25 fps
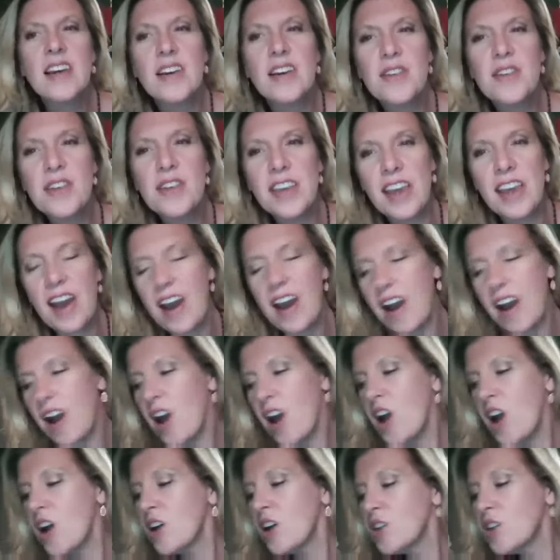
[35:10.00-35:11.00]

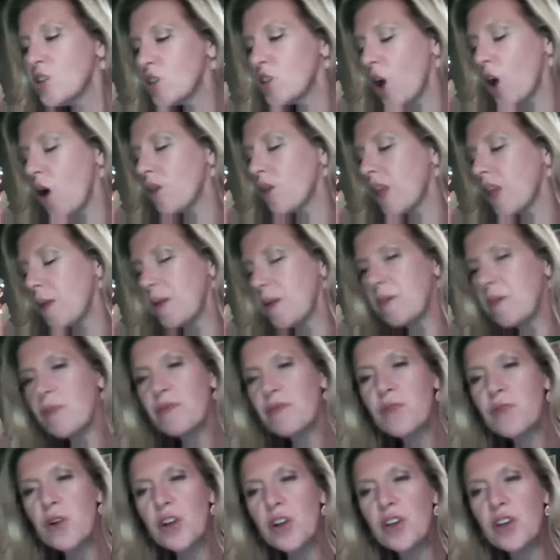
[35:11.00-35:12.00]
yeah so let me
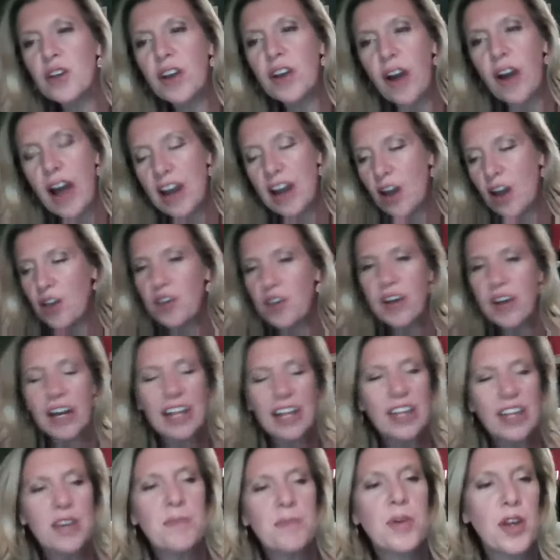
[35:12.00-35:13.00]
before you go i know you
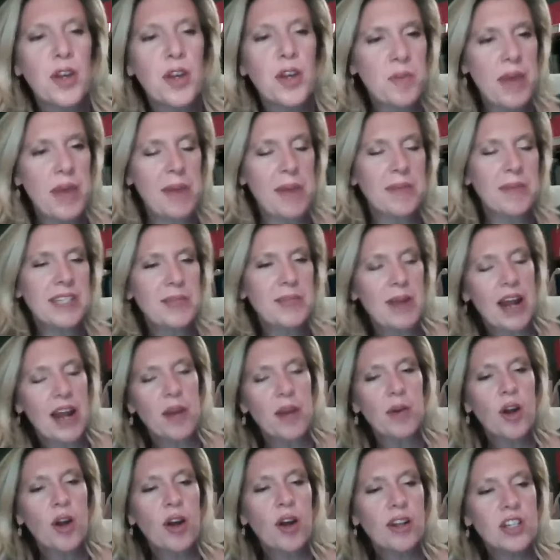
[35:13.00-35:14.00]
got to put your babies in
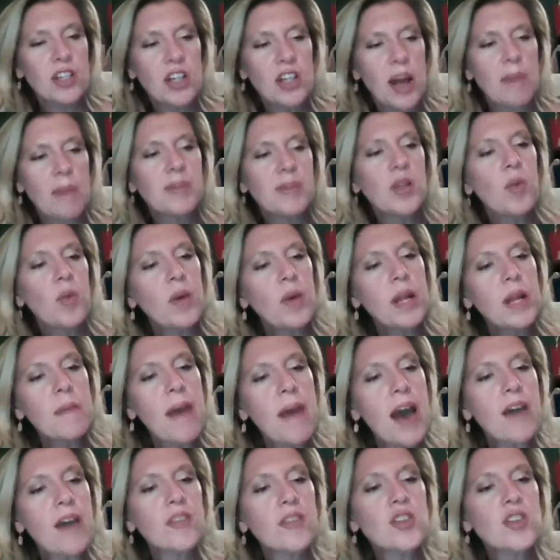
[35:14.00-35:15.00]
bed i don't want to hold you up so what
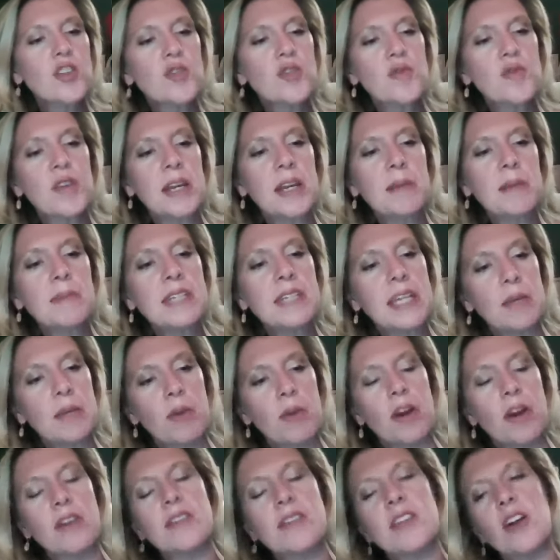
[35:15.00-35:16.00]
about dream
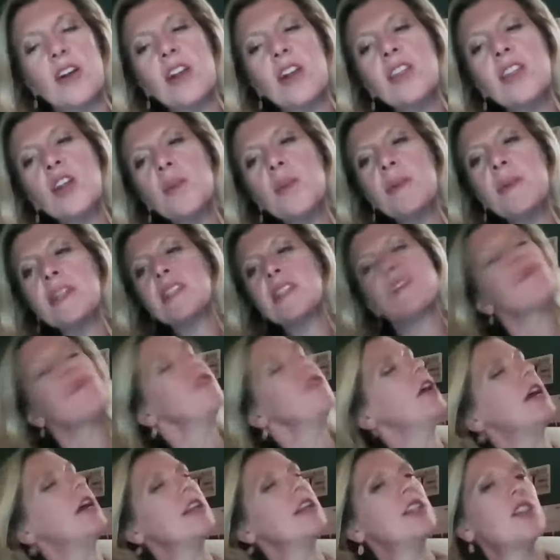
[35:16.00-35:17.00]
teamers they're a little bit
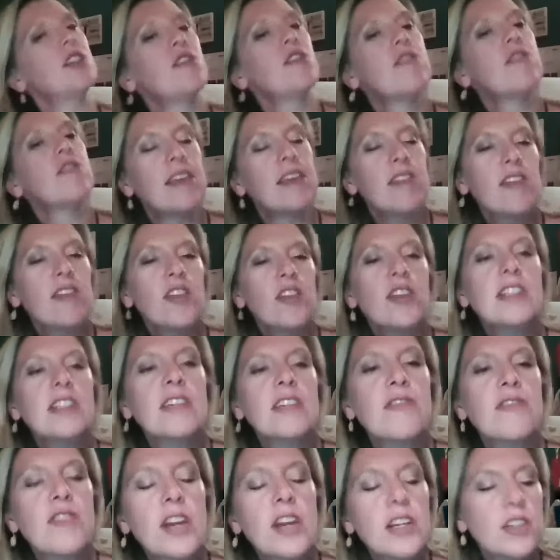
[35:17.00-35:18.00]
different do you think that
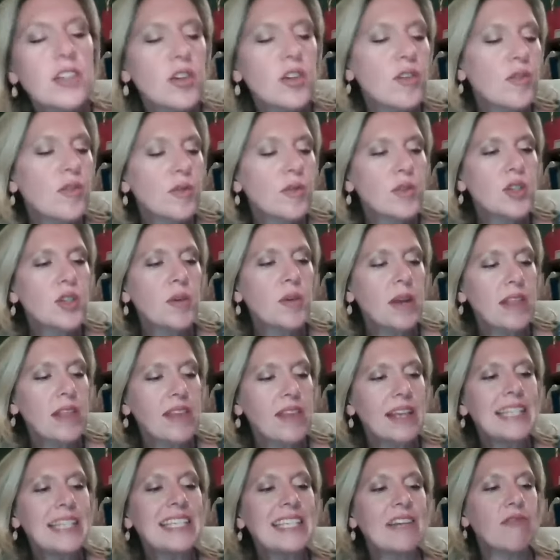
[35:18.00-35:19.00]
they're different do you do
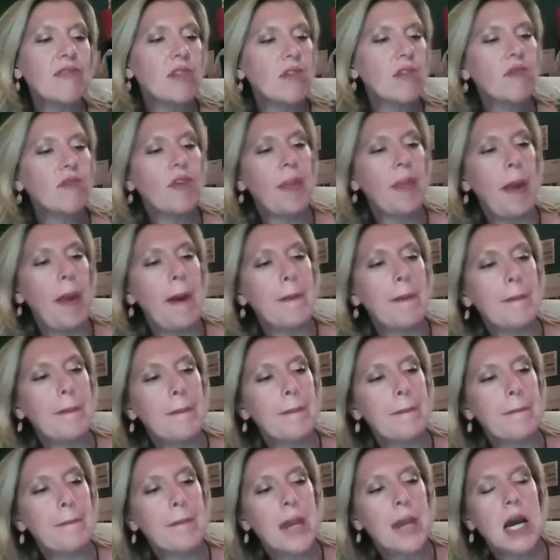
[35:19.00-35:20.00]
anything different no. for
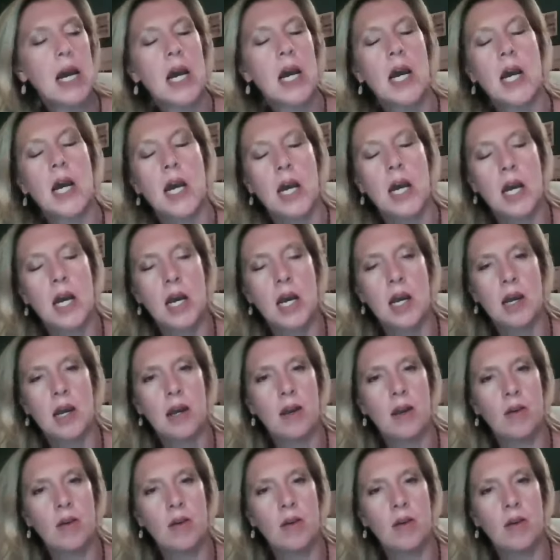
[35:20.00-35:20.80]
them I do.